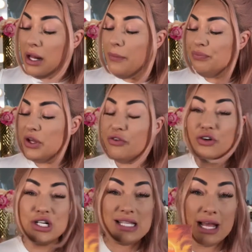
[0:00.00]
the
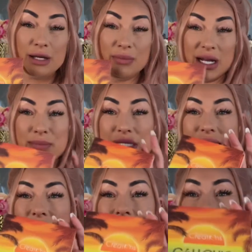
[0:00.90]
first item that I'm
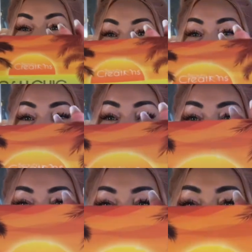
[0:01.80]
seeing is a